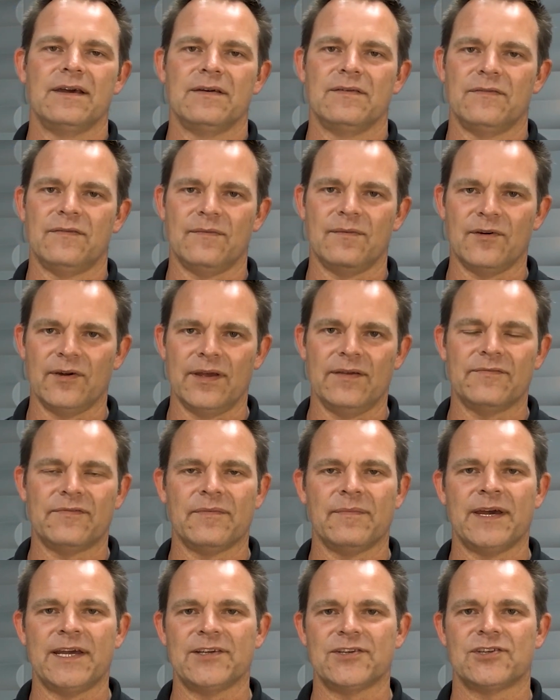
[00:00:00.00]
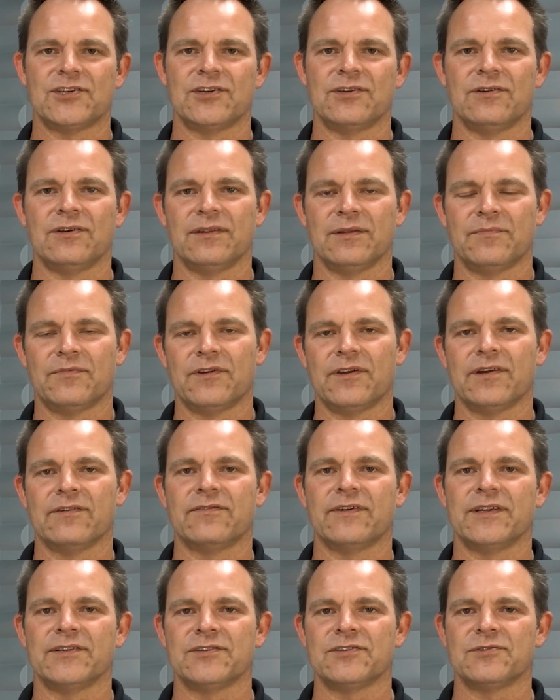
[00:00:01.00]
for more information on the
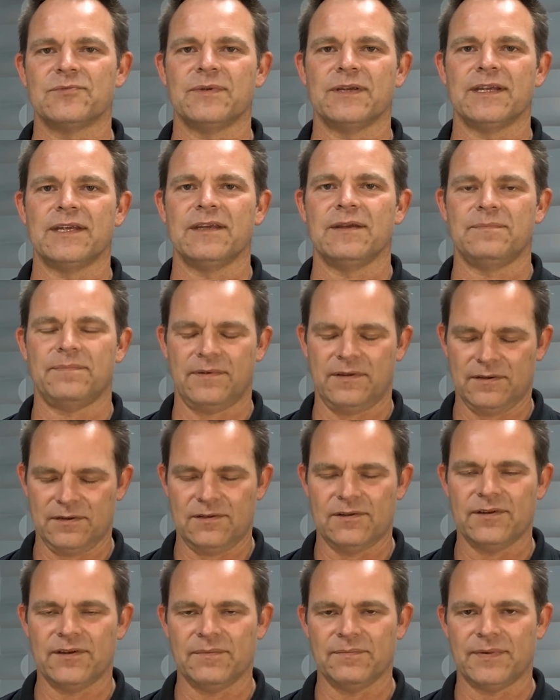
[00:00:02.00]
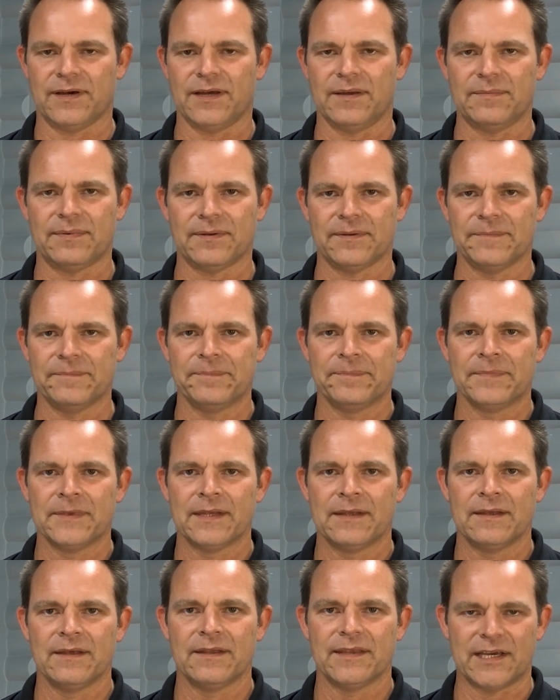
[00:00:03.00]
product ranges we keep, including Biamp.
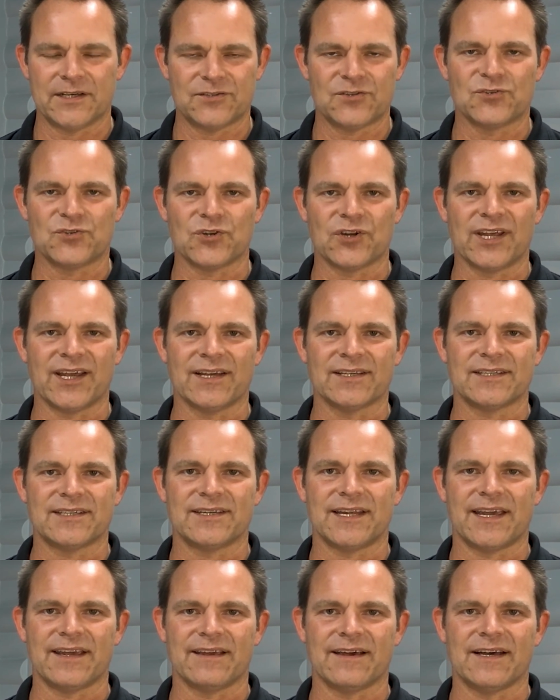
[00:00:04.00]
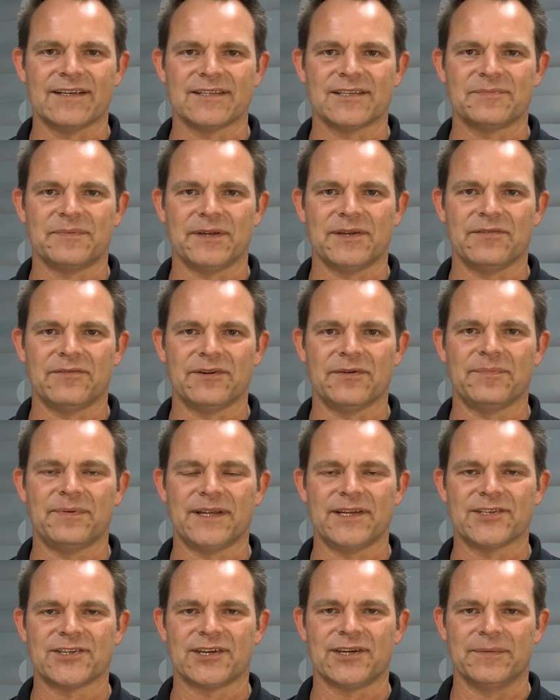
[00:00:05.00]
Thanks for joining us today, guys. It's been a real
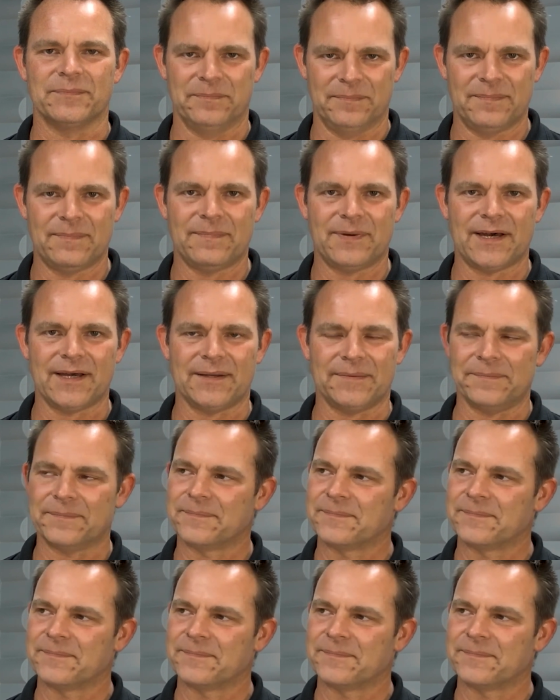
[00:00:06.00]
pleasure. Bye.